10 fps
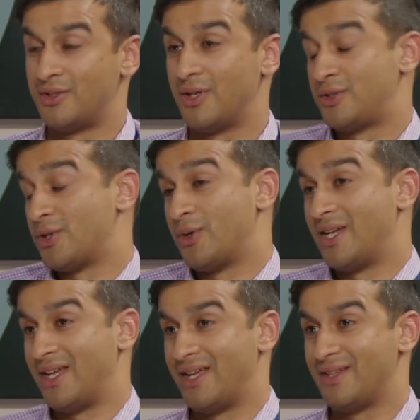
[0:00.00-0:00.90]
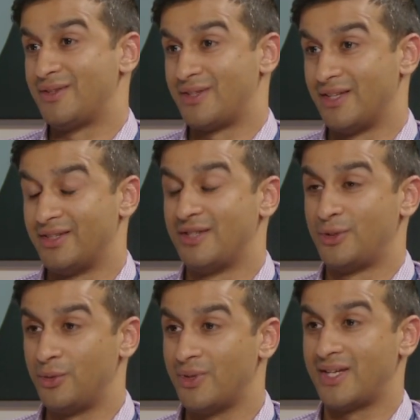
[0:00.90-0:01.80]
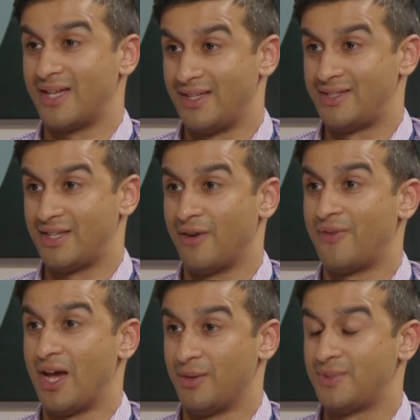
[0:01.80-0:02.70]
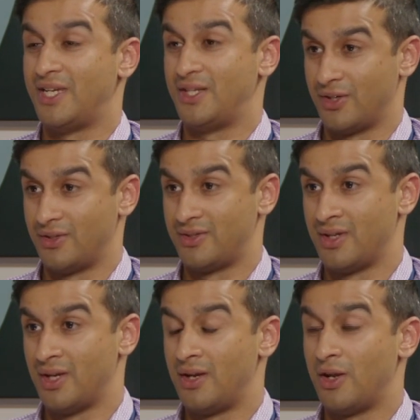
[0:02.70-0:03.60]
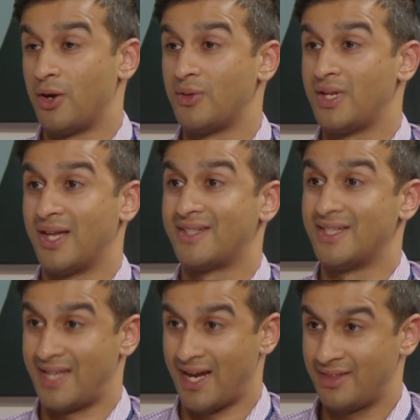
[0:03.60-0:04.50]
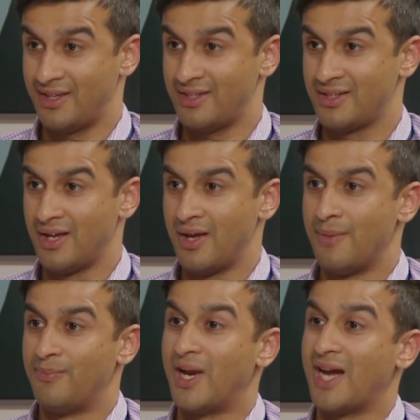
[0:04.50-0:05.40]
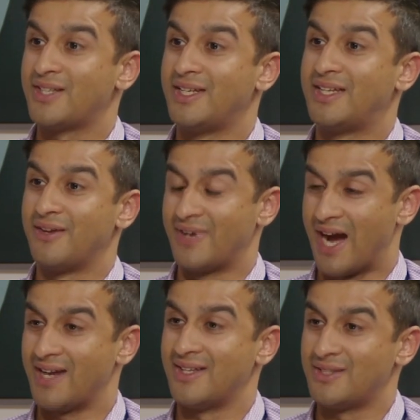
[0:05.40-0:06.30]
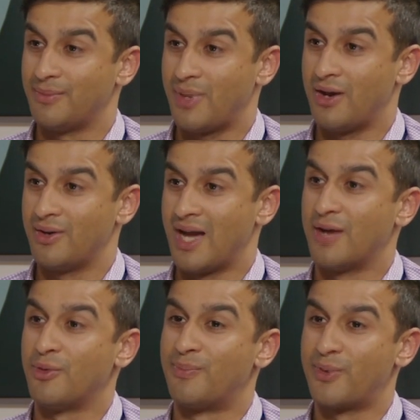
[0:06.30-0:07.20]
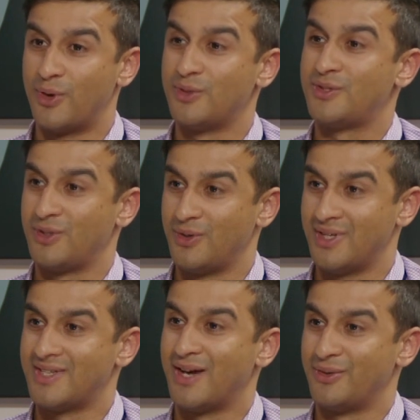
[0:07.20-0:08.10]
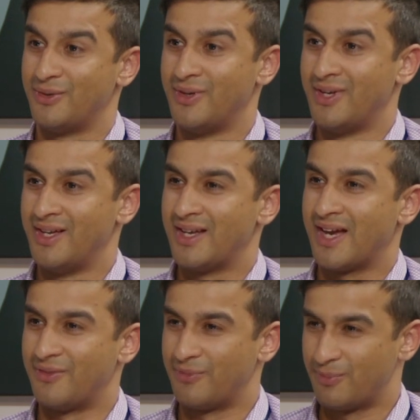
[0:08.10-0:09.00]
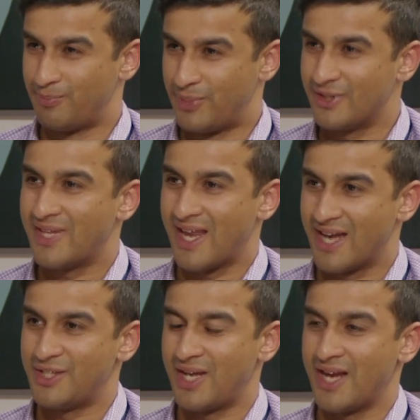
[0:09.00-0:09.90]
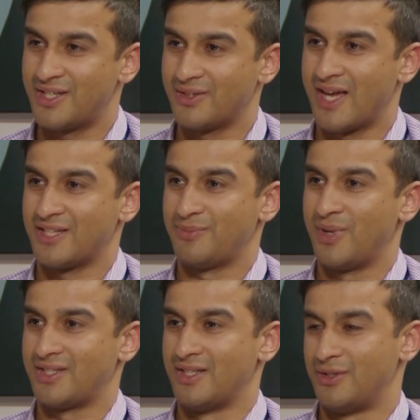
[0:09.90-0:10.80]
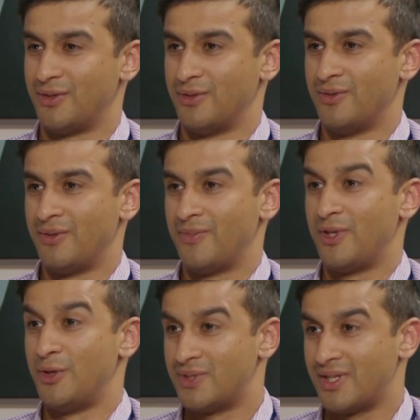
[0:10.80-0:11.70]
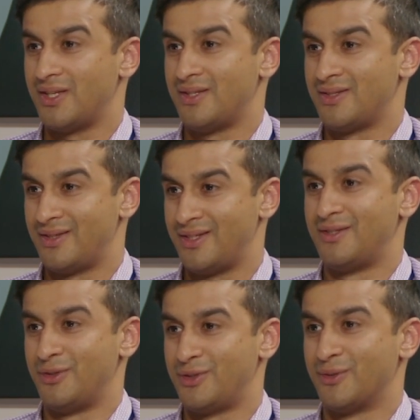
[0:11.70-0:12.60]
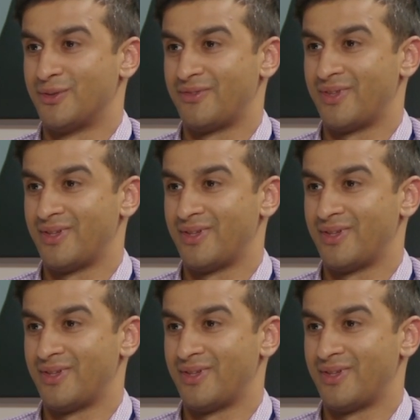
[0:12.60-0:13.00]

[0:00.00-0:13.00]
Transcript: So it, the, the tool itself helps teachers not only like detect this, but actually give guidance about how to approach students, how to kind of build that educational aspect into using these these new tools?